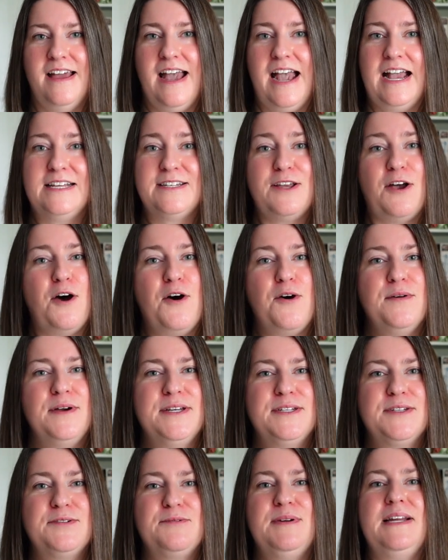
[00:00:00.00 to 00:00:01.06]
as
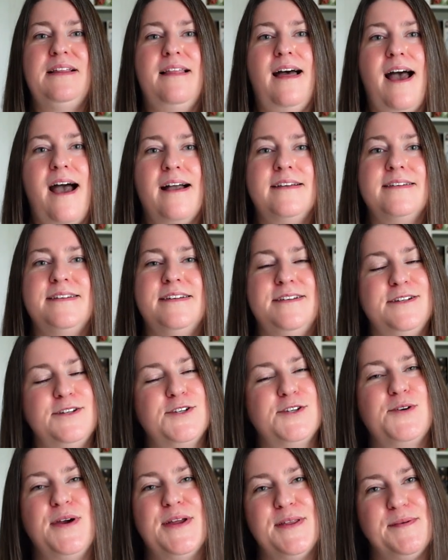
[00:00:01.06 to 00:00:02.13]
always relax and
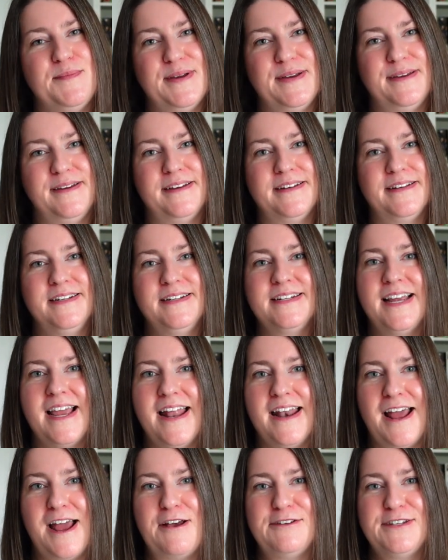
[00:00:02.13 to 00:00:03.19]
enjoy the build
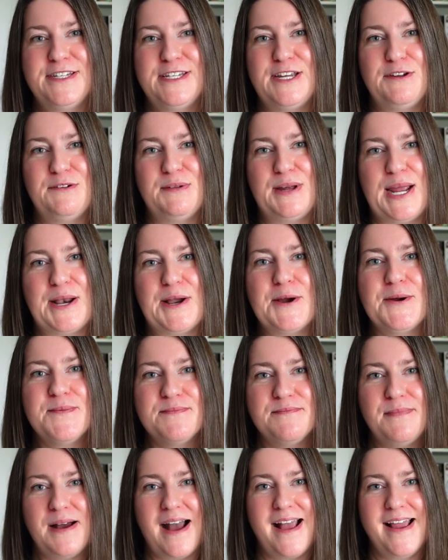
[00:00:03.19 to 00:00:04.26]
and I'll see you later
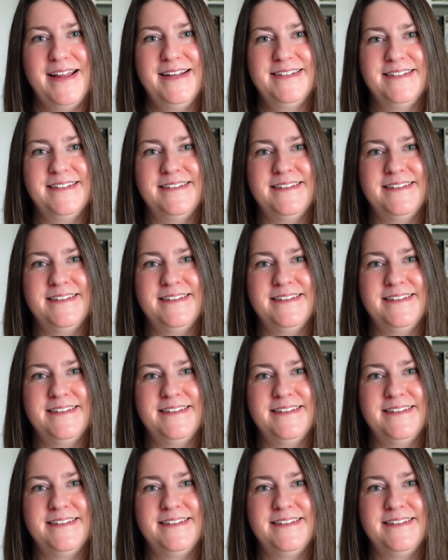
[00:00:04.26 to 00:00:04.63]
bye